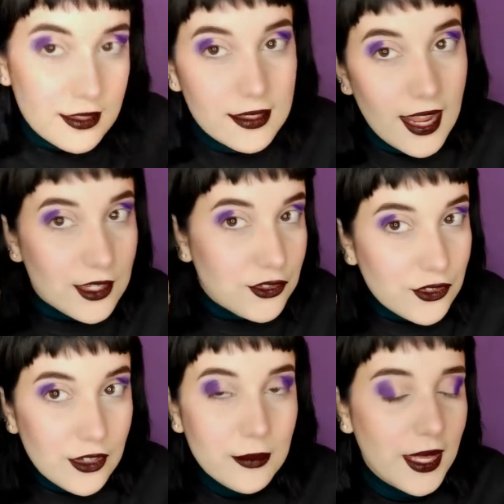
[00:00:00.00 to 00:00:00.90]

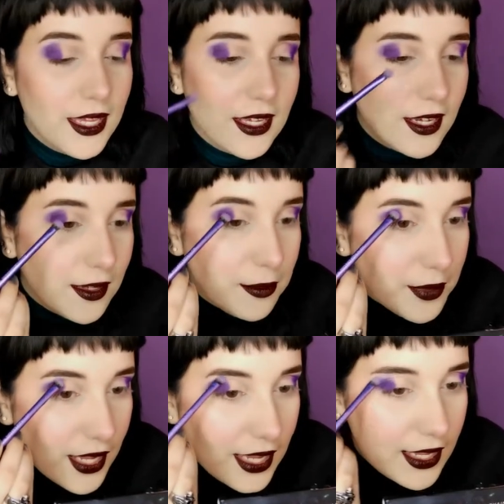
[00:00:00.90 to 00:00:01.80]
natural
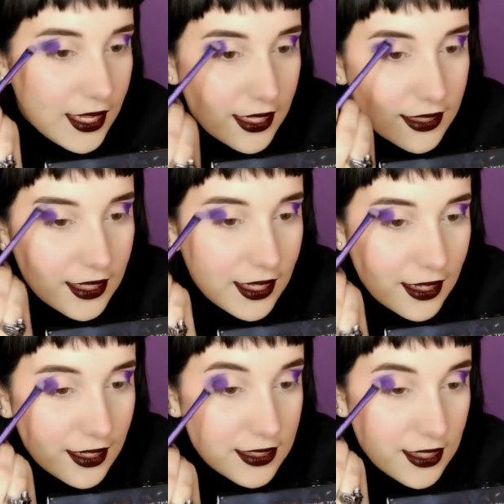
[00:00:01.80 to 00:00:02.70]
makeup and
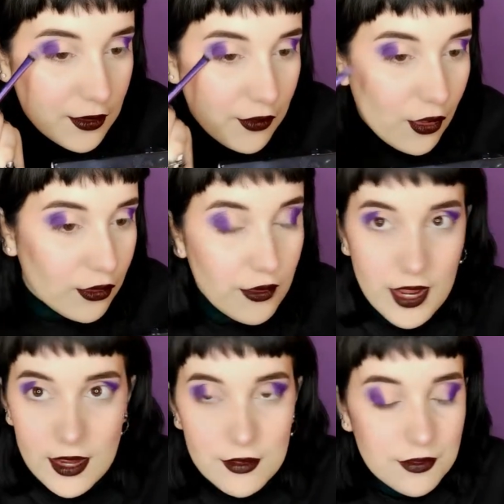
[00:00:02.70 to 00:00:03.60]
instead of all
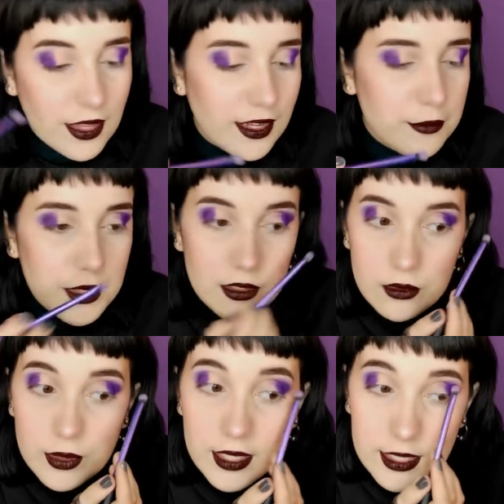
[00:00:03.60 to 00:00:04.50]
creative like I've been
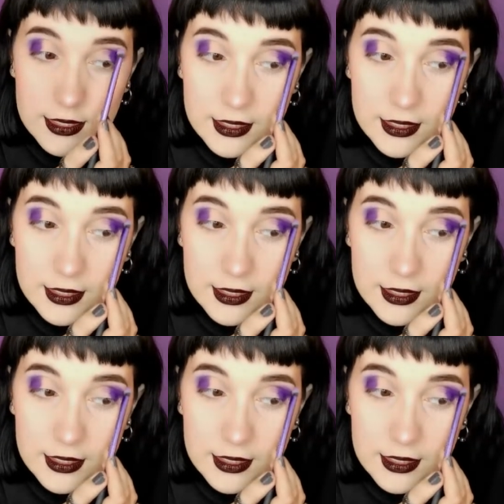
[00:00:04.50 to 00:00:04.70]
doing,